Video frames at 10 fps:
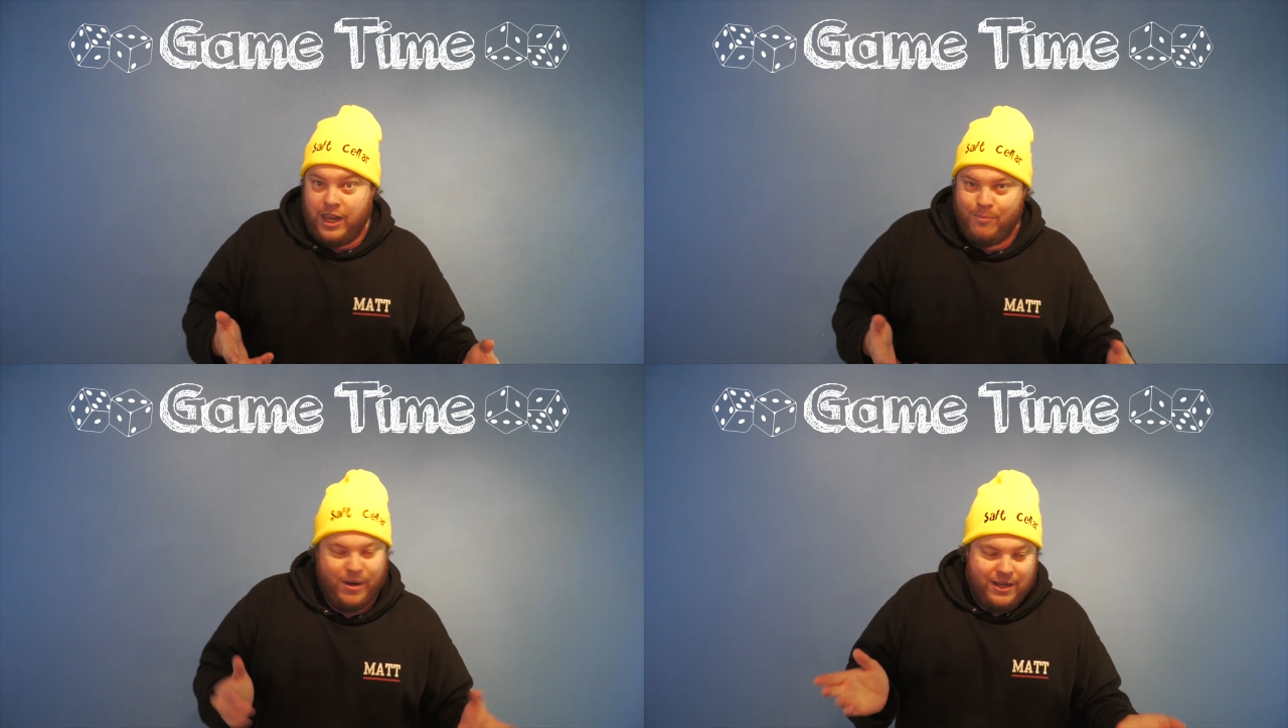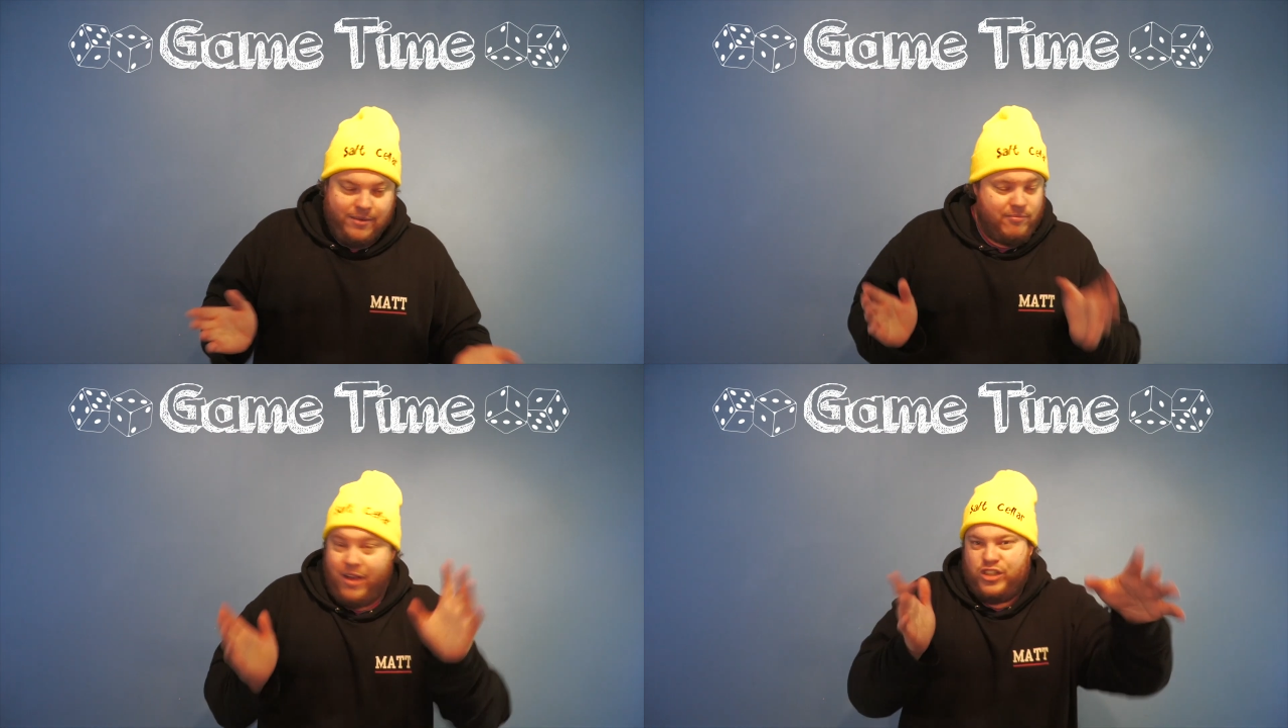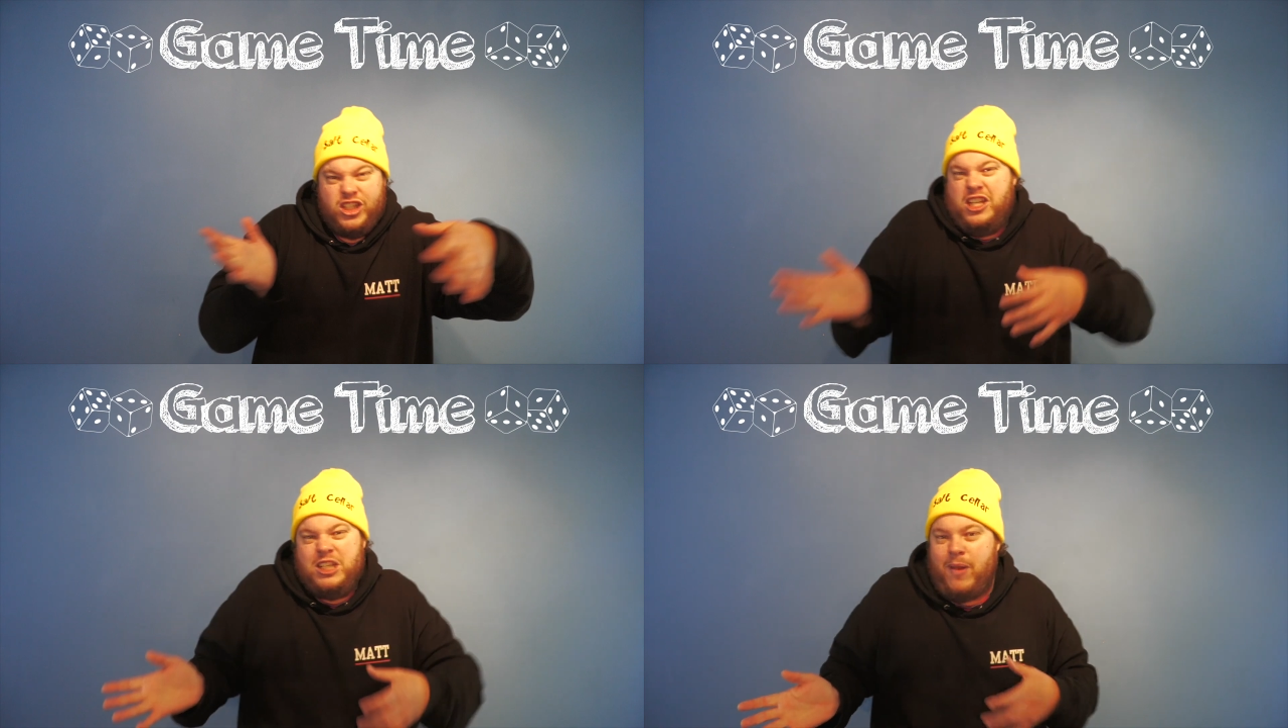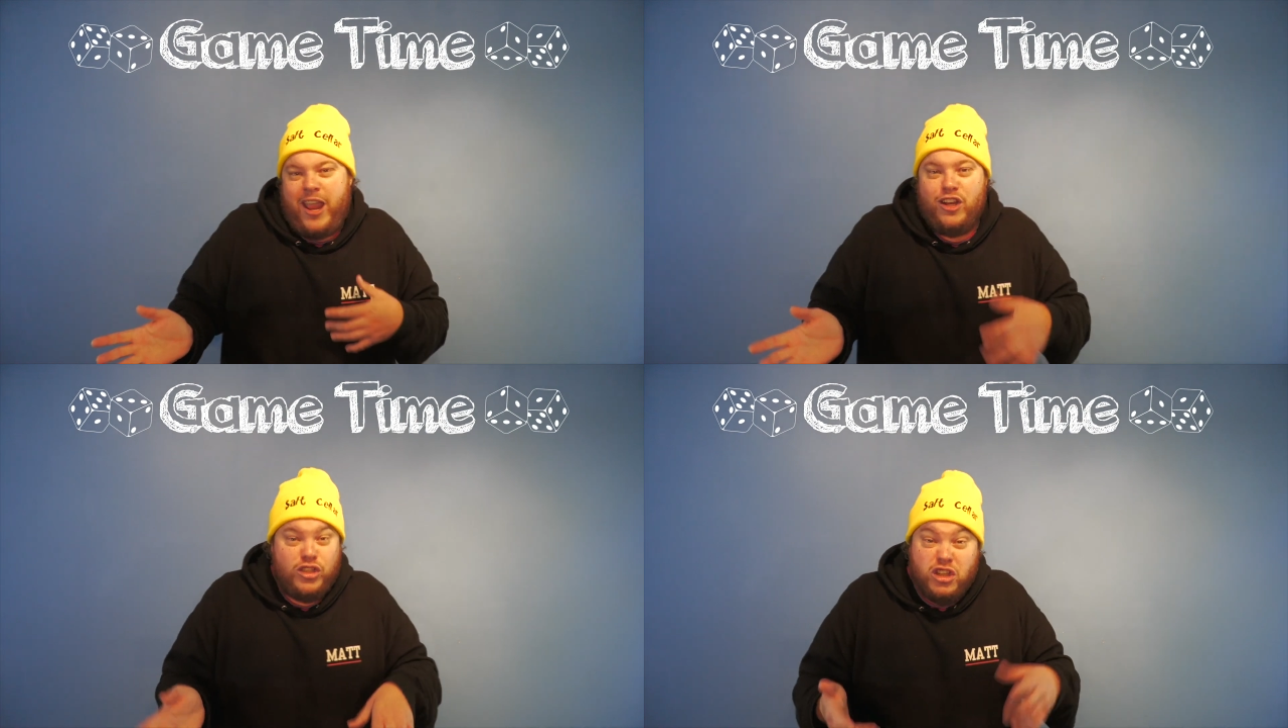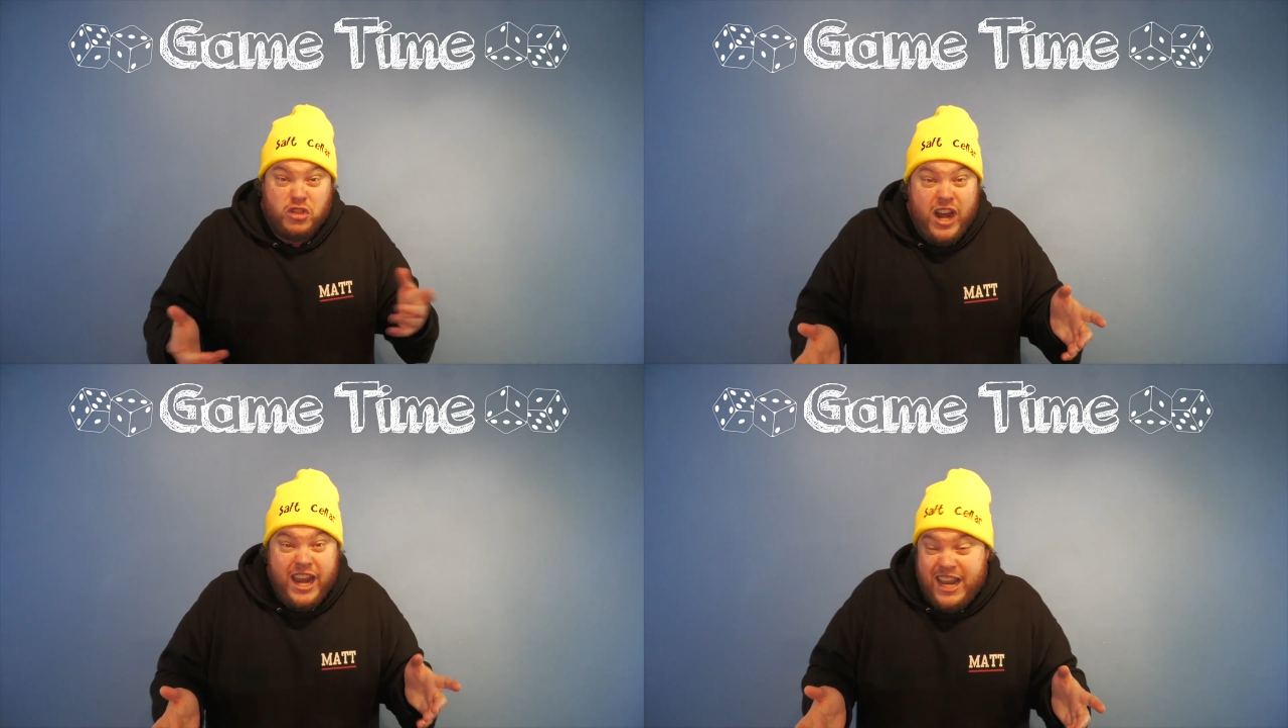But I've just explained it to you. It's
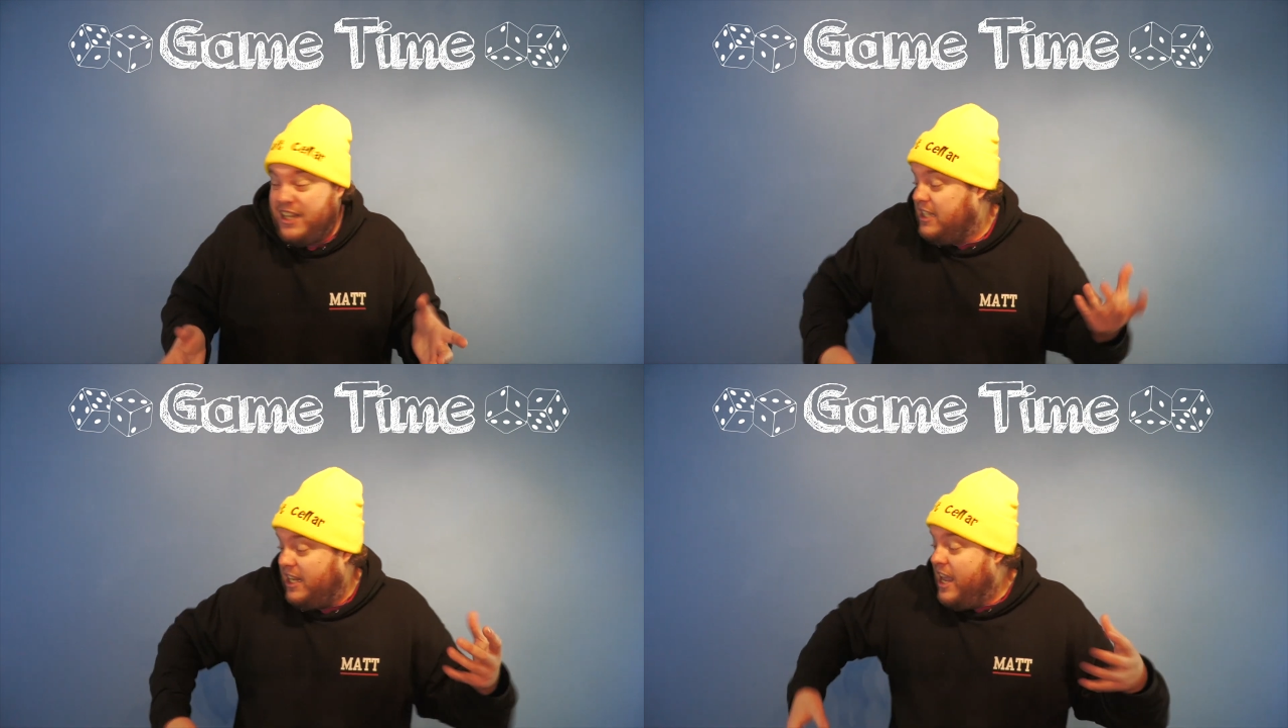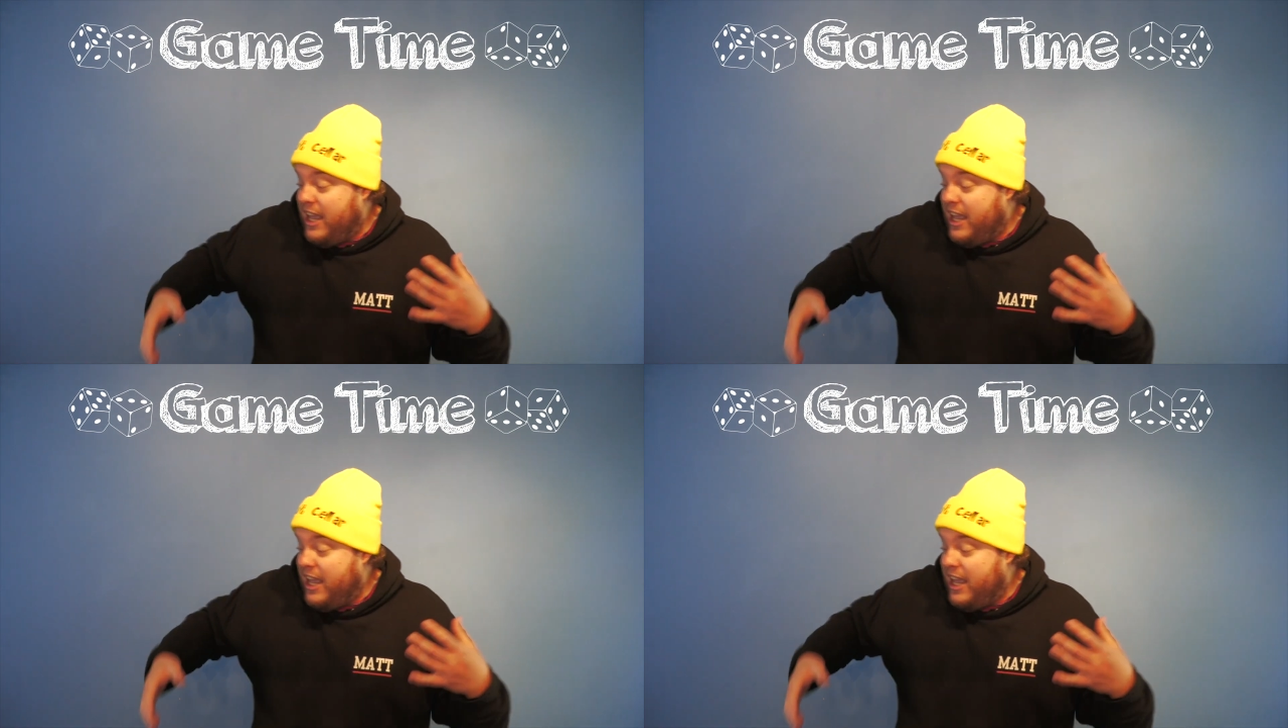really easy.